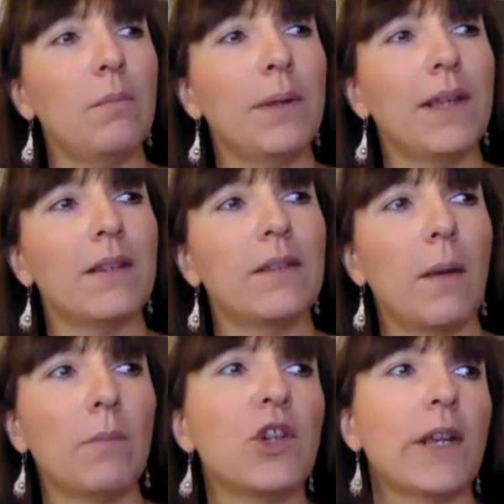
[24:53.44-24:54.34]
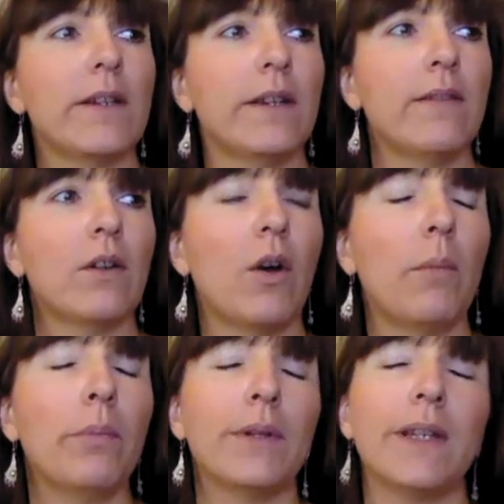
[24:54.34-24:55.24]
big subject in the
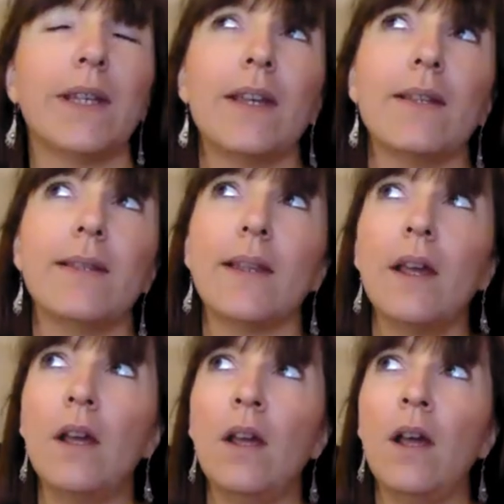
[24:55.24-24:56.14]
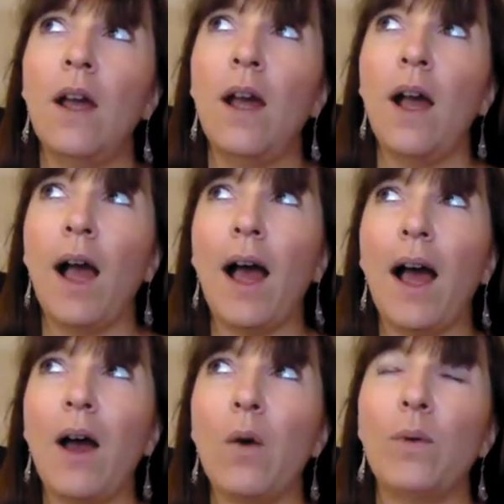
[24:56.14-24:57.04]
company is
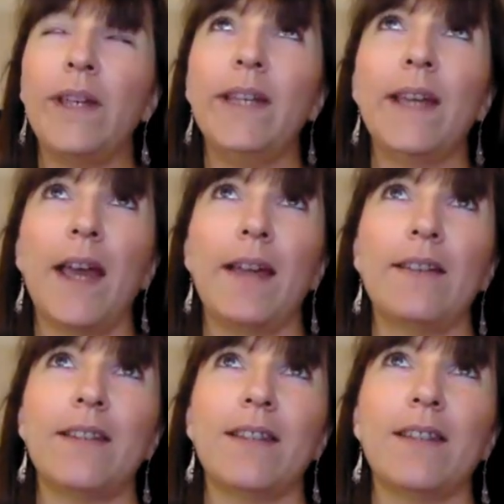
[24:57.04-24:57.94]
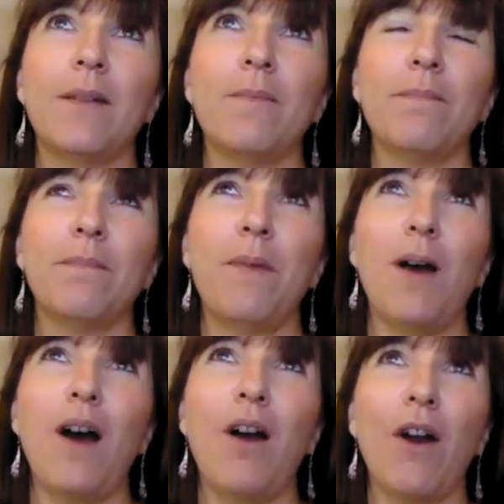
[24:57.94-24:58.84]
how we get
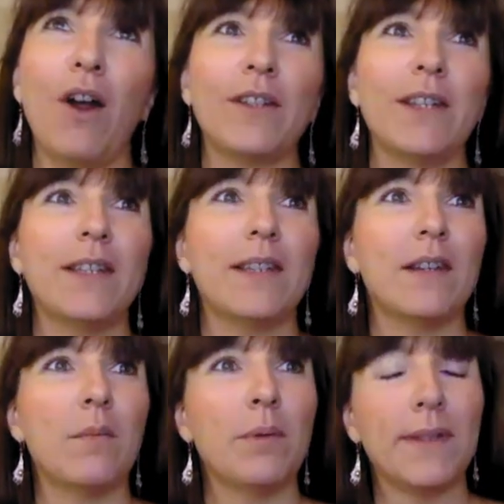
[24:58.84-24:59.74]
are artists in a